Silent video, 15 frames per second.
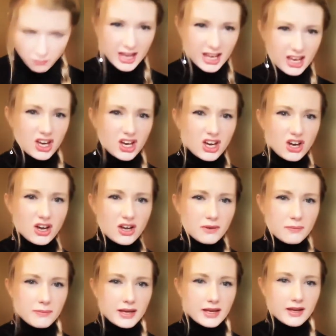my
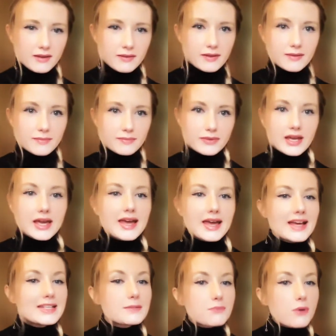God,
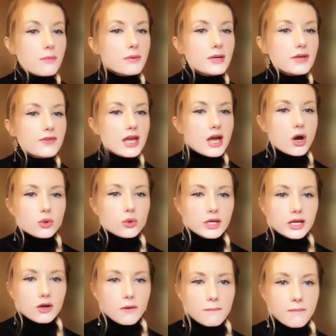it's probably the only
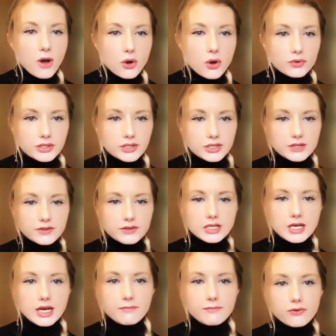component in the
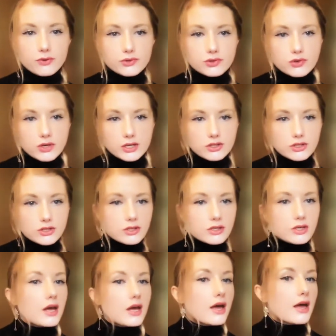type 4 structure
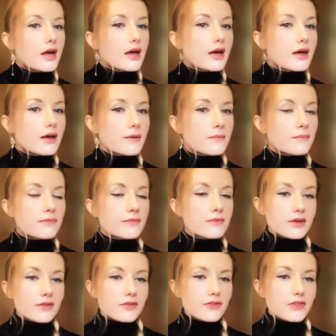
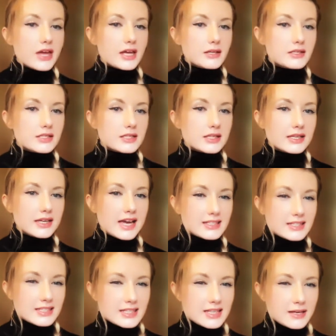that
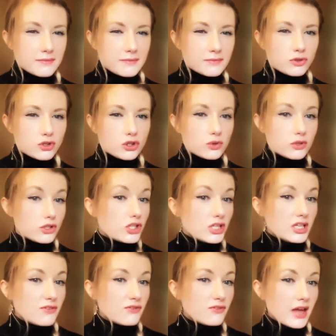gets them to
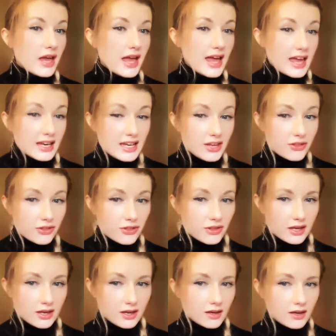achieve
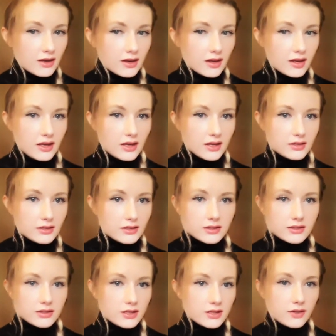anything
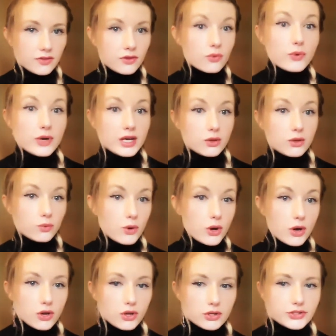in the real
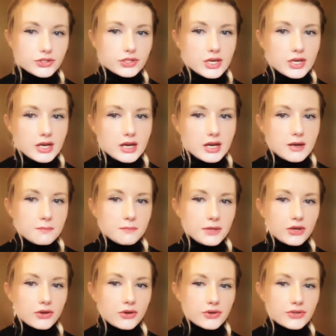world,
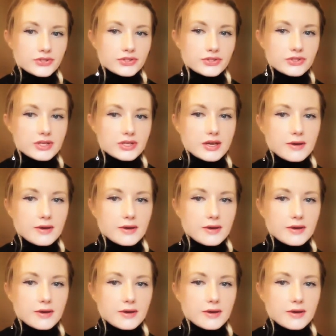because